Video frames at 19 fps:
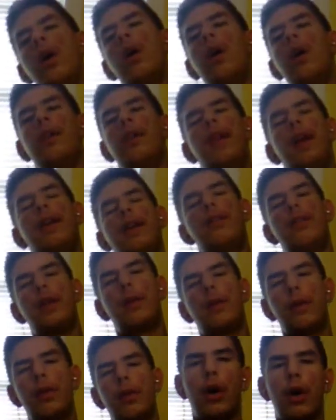Next thing I want
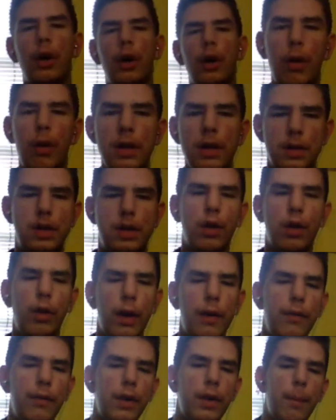to talk about is the
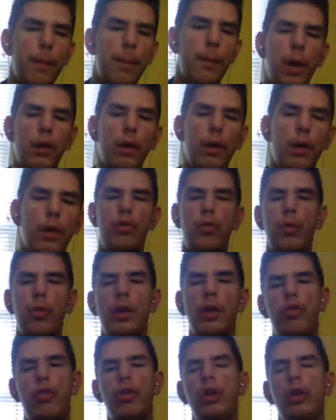Le'Veon Bell situation.
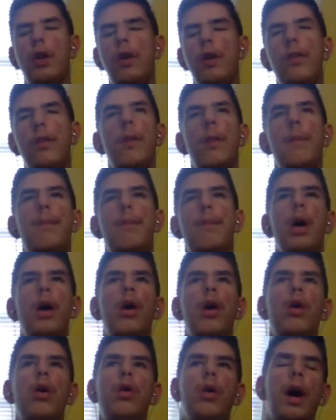Le'Veon Bell, at
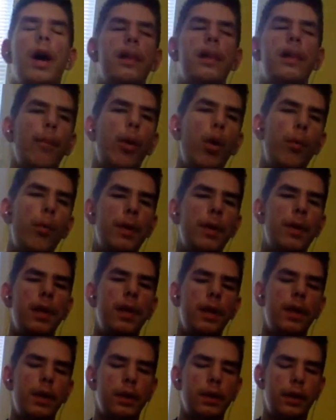the moment,
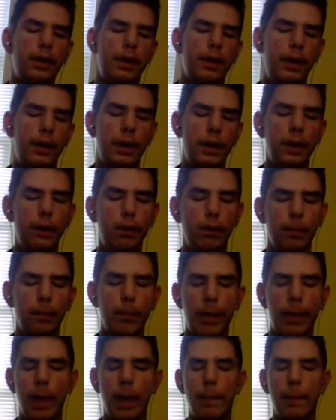he may
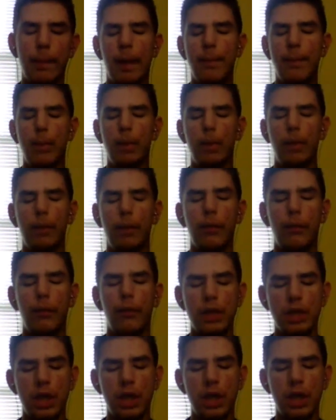or may not be going off the
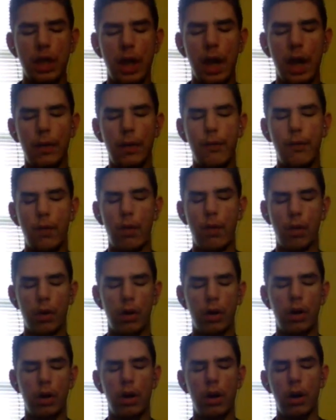franchise tag for
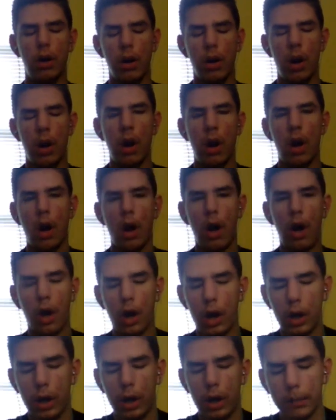
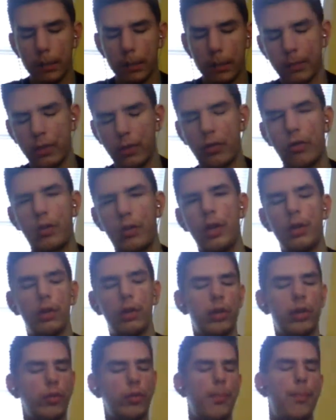the Steelers,
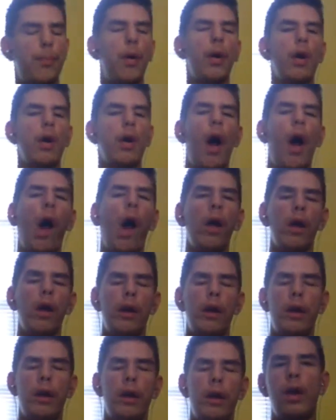but he
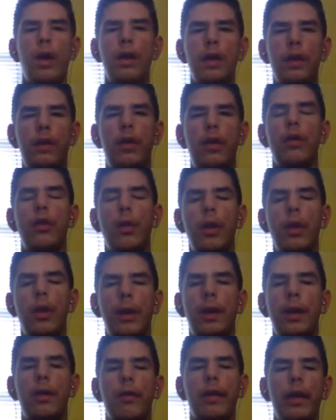said he does want to make an
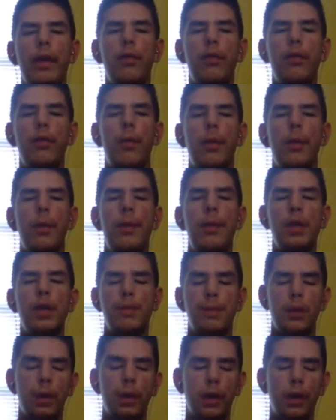arrangement with
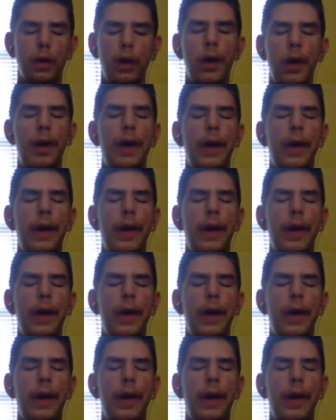Pittsburgh. He